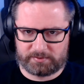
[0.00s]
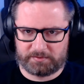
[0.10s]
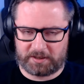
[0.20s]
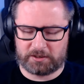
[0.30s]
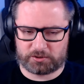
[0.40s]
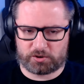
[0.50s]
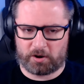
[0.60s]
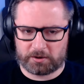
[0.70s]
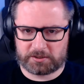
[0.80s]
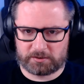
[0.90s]
Fingers
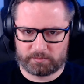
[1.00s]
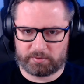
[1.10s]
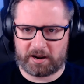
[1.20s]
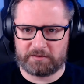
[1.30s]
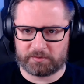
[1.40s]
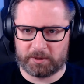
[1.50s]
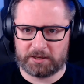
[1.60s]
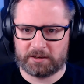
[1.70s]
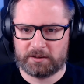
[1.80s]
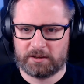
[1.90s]
crossed. Pray for
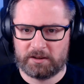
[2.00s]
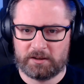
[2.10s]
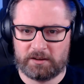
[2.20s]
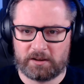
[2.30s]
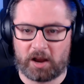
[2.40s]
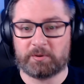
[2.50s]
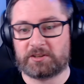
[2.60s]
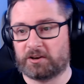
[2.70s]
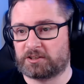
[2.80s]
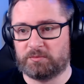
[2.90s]
me. Oh, it's
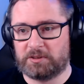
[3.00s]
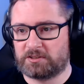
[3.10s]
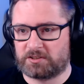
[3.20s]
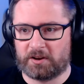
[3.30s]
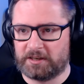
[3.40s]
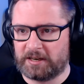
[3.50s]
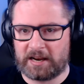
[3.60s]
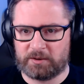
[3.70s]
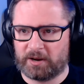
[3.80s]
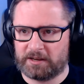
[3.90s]
asking me to sign in
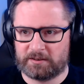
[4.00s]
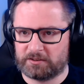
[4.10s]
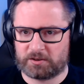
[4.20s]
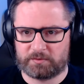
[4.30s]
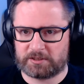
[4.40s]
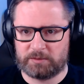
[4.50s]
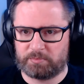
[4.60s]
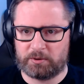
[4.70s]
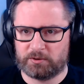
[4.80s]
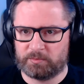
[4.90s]
anyway. It's obviously
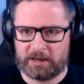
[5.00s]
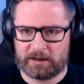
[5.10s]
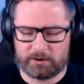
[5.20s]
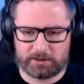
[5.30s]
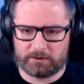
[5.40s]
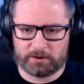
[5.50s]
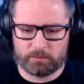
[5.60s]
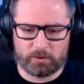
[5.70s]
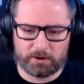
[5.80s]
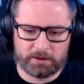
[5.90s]
booted me out. I don't know
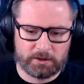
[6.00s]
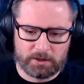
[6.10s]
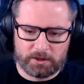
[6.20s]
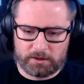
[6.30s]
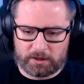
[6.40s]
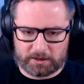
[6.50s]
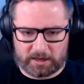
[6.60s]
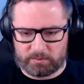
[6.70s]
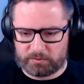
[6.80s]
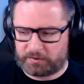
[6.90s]
why.
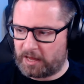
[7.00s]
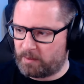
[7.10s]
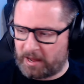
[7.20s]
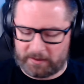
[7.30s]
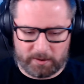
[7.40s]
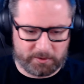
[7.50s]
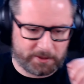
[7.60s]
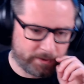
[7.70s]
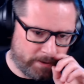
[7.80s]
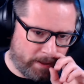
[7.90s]
Okay, we'll forget about that one
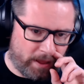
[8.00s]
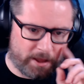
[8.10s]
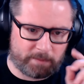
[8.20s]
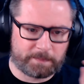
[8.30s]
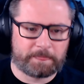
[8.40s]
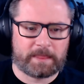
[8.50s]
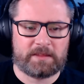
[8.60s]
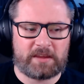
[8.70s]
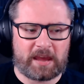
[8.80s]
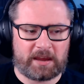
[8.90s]
then.
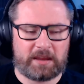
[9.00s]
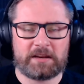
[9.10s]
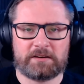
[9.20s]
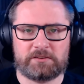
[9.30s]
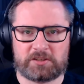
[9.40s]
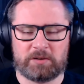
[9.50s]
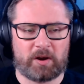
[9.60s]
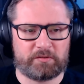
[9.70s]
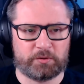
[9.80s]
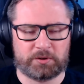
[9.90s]
Yeah, in
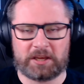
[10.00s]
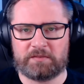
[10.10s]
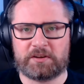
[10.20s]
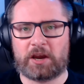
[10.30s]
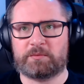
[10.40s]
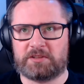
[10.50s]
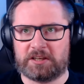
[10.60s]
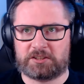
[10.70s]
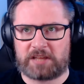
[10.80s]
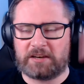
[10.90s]
Cinema 4D, if you go up to the
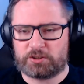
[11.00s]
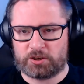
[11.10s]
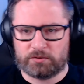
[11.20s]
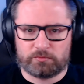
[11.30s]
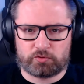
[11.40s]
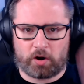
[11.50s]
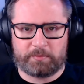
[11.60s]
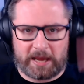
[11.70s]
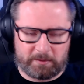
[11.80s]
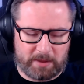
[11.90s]
extension
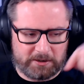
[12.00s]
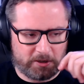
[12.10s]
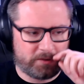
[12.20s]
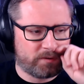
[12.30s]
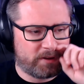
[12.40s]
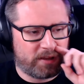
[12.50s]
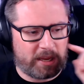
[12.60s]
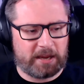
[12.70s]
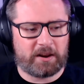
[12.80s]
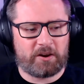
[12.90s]
drop-down menu,
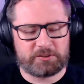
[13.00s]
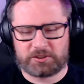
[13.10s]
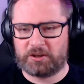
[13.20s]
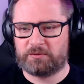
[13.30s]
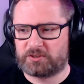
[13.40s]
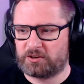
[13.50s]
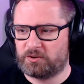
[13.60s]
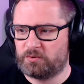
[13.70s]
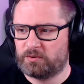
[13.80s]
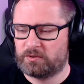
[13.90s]
it'll ask you
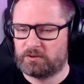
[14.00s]
to...